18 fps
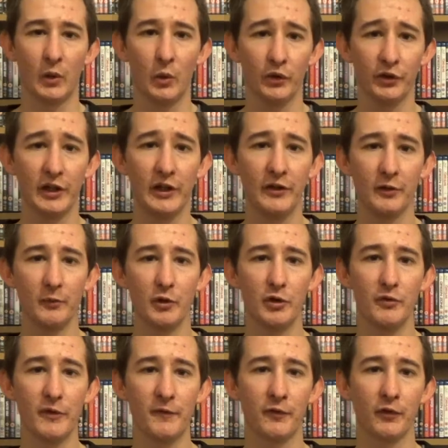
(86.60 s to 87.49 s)
He wasn't in the
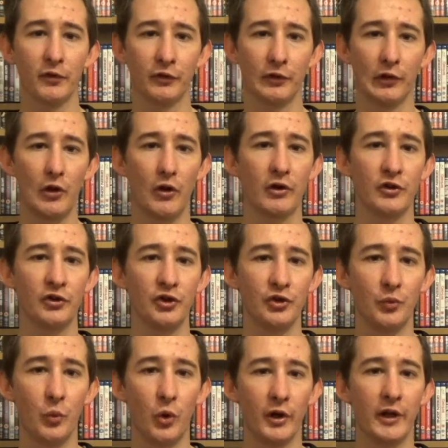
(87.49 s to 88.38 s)
movie for as long as
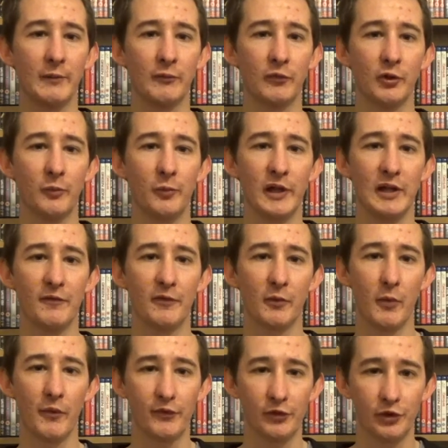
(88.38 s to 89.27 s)
you'd want him to be
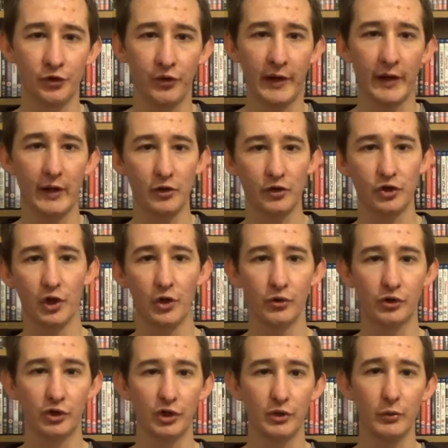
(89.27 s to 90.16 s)
from what the trailer
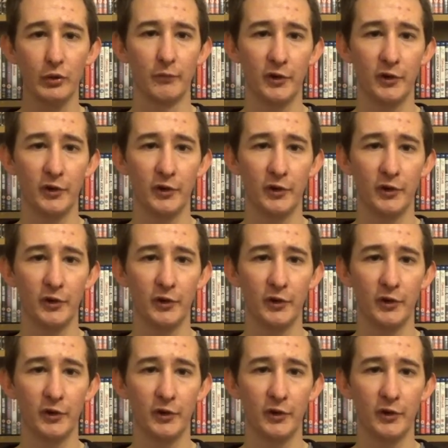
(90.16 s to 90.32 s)
showed you,